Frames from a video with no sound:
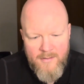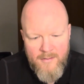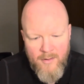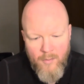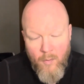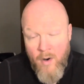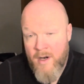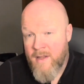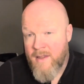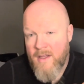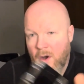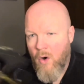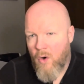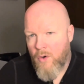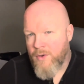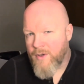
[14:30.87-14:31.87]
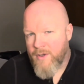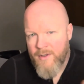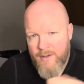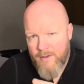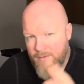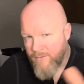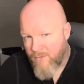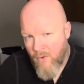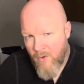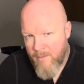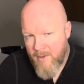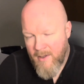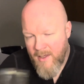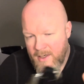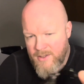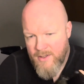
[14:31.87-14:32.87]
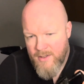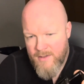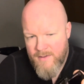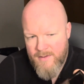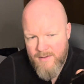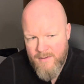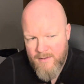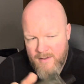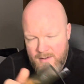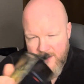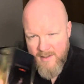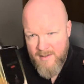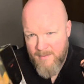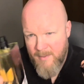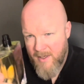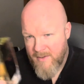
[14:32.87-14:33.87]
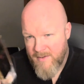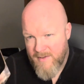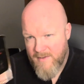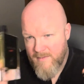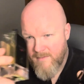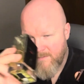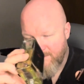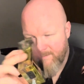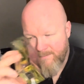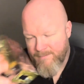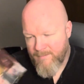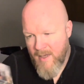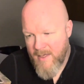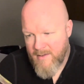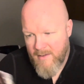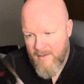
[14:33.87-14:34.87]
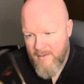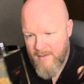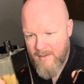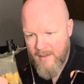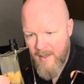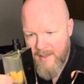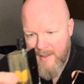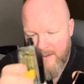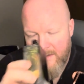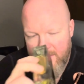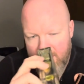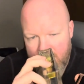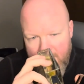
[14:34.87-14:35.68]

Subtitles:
or one of the older formulations, because it smells basically like it,